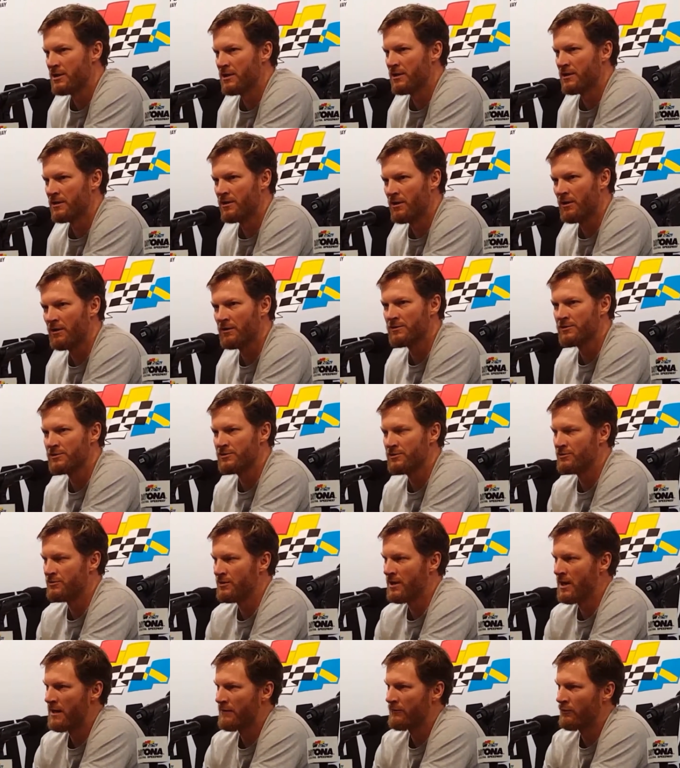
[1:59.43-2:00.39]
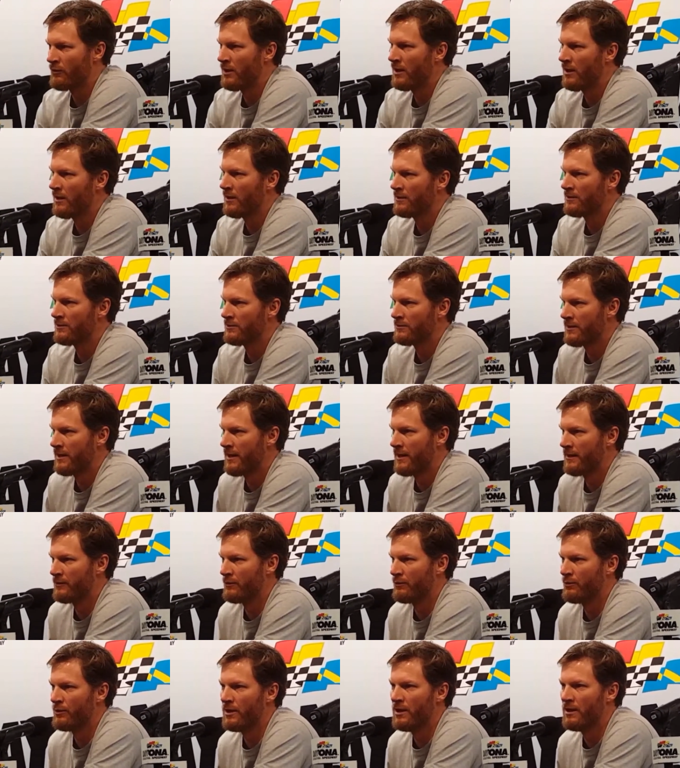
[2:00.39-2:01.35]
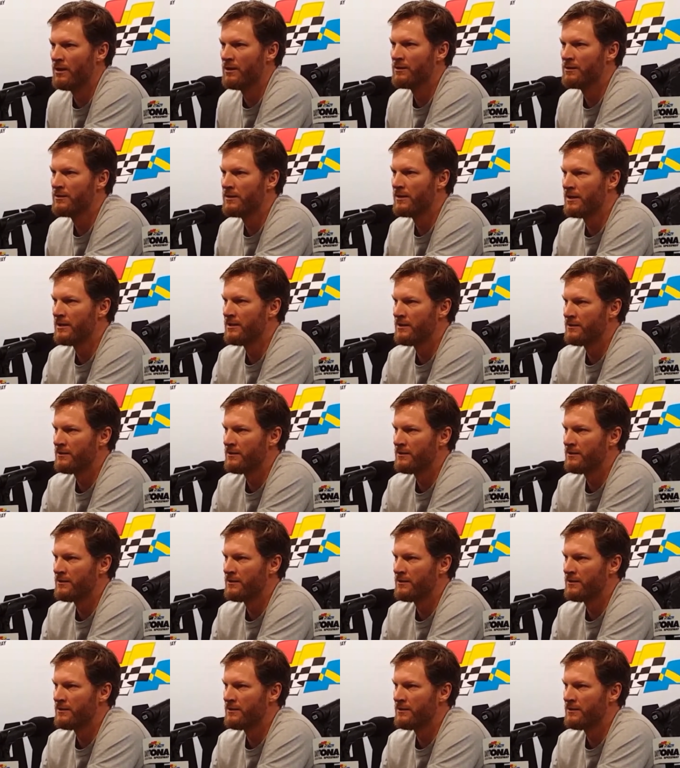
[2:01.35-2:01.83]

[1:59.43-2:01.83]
to get the cars to drive well and handle well.